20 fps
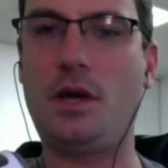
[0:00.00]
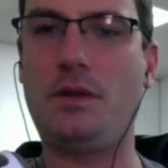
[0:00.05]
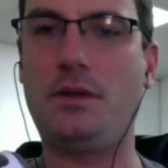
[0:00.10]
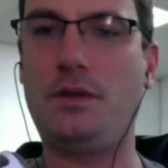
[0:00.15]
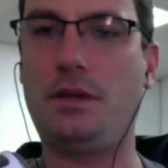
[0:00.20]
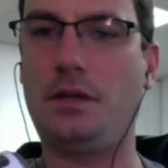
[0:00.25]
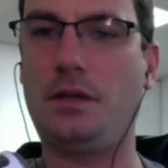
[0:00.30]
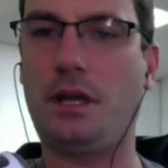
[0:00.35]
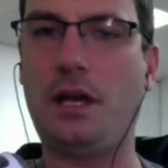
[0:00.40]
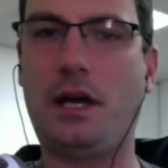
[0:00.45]

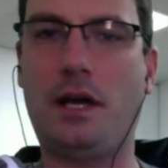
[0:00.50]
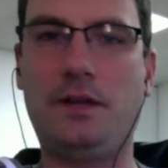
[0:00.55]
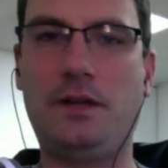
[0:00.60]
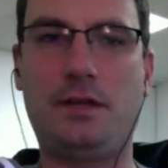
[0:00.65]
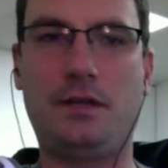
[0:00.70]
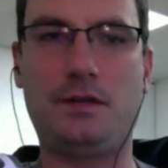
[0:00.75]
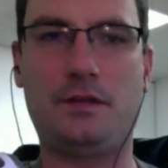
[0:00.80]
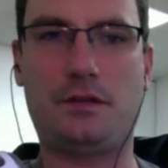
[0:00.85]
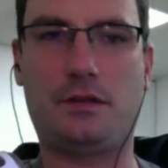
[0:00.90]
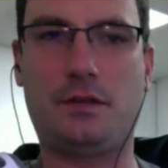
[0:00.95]

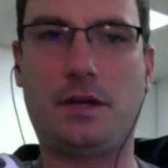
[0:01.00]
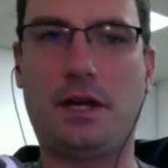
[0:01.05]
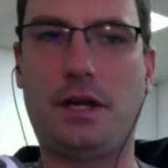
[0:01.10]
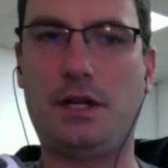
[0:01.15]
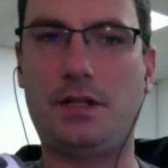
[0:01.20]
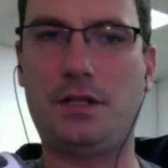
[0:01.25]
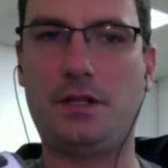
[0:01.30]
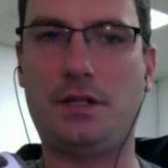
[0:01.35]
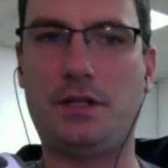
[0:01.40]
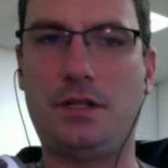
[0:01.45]
content
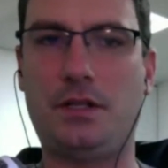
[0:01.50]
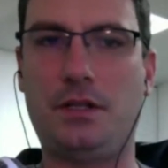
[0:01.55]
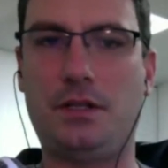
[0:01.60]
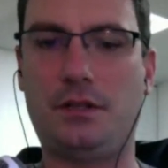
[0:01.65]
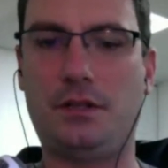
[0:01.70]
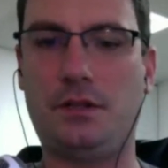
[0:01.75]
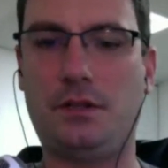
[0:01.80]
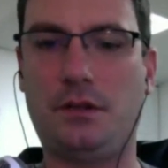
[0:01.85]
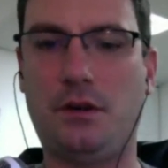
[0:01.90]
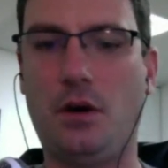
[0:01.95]
strategy
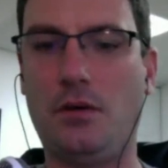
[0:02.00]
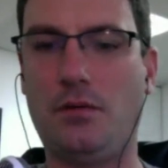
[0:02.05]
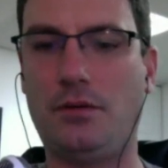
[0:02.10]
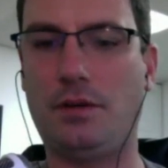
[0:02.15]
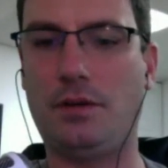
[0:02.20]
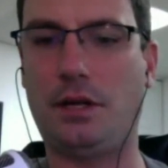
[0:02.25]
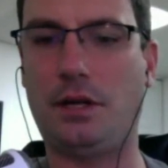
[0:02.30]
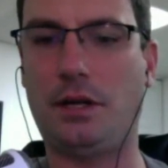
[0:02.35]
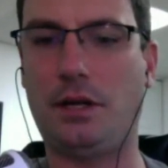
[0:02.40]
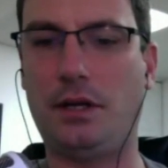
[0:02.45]
over
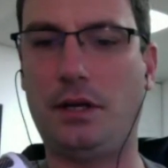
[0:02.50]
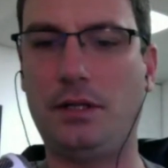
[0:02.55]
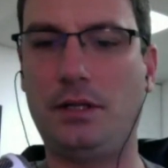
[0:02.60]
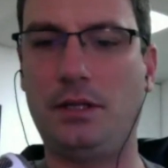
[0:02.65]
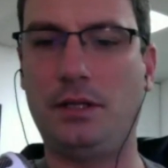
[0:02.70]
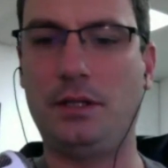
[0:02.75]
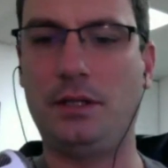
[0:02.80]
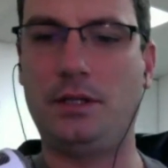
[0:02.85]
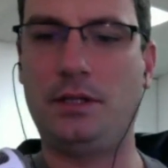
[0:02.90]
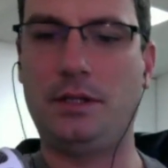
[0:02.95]
there.
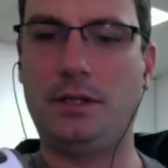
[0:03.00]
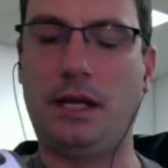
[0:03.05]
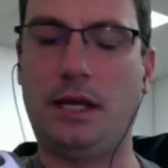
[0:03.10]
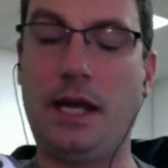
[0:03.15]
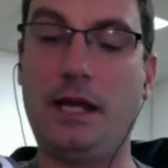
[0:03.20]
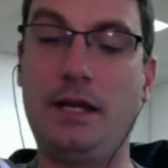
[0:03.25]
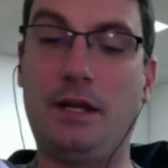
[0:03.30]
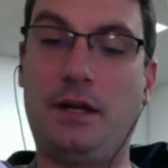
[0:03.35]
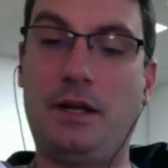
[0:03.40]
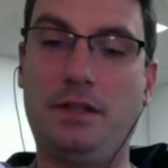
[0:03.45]

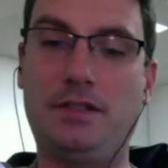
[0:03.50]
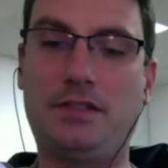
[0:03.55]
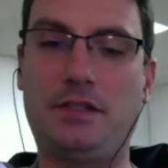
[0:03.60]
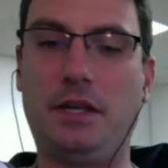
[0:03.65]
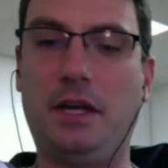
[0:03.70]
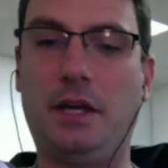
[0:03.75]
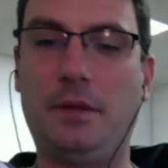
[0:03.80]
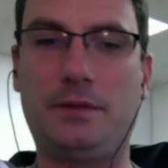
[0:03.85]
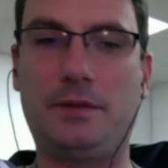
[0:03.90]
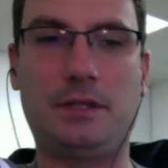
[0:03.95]
And it also
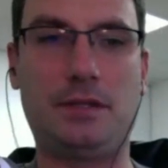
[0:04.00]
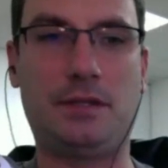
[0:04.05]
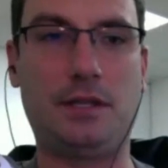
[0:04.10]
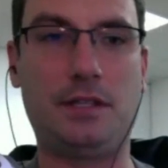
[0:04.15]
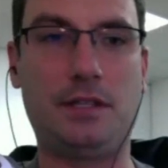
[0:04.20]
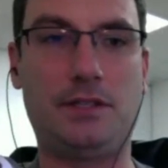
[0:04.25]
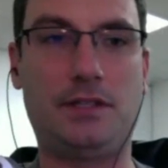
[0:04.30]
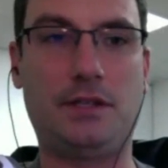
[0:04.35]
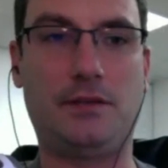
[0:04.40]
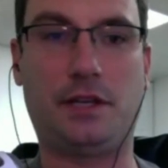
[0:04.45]
helps that they
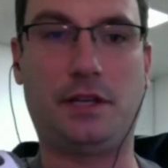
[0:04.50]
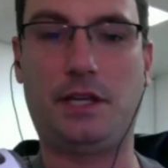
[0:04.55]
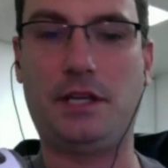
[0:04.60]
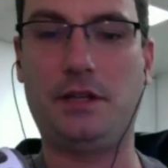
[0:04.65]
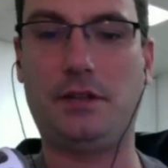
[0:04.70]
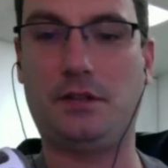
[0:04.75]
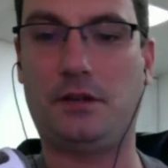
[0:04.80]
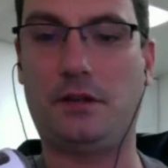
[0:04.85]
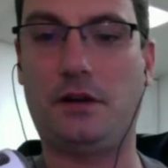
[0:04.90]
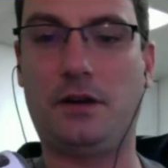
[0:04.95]
just have a
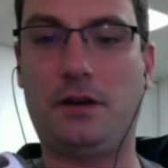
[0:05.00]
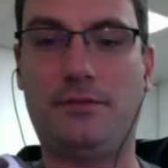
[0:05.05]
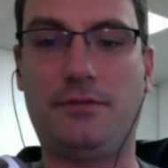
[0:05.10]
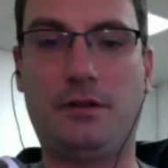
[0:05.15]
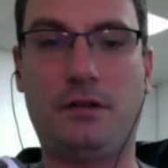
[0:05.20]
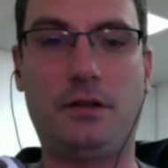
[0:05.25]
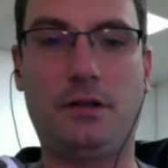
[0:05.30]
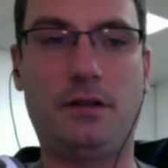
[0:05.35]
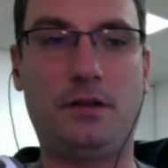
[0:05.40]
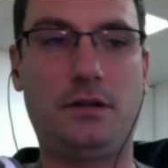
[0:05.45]
killer
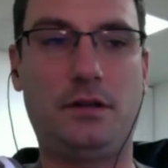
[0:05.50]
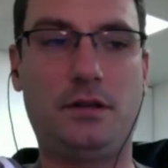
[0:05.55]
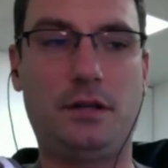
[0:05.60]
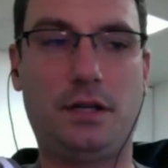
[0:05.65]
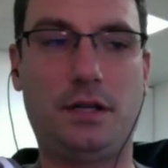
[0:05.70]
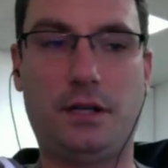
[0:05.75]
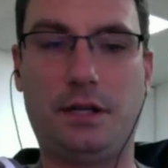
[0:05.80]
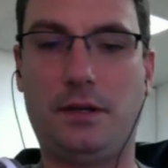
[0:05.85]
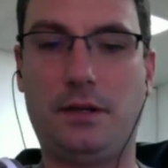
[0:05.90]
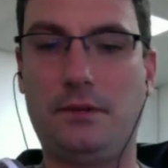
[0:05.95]
offer
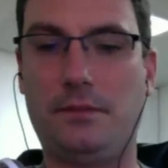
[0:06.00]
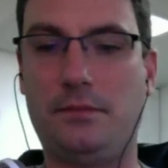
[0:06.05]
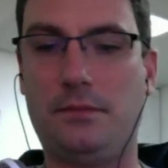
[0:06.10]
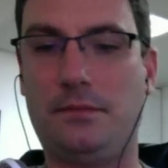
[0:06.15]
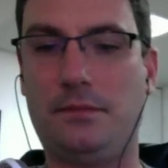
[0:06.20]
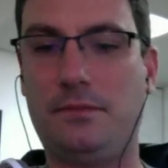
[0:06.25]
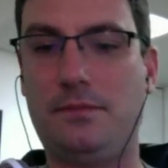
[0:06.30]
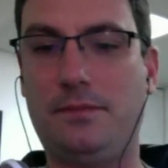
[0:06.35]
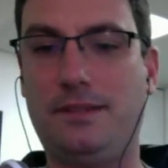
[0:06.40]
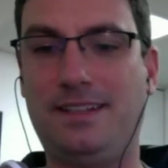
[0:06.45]

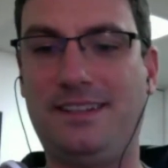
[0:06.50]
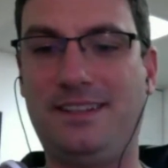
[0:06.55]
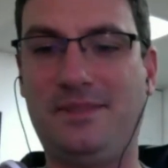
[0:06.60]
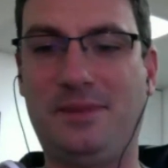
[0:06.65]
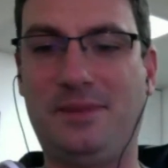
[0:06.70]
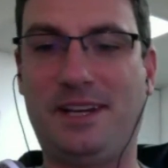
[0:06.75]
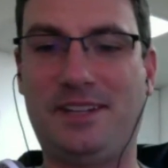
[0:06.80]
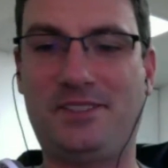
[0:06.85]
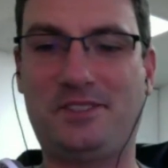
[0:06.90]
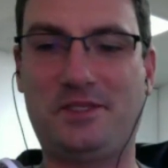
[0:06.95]
in the
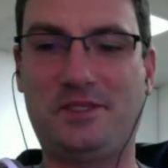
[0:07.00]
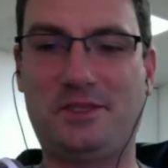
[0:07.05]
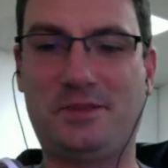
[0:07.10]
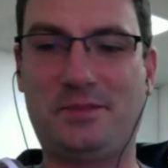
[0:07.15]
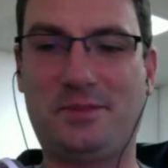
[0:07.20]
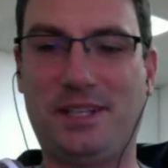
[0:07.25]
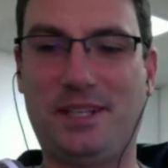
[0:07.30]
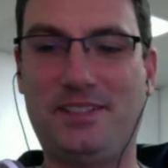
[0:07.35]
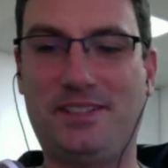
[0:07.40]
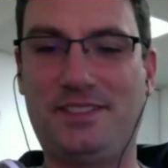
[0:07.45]
mattress
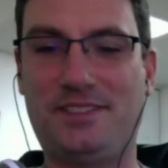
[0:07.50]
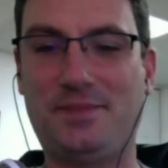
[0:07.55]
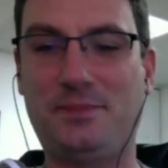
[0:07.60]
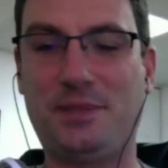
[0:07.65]
space. But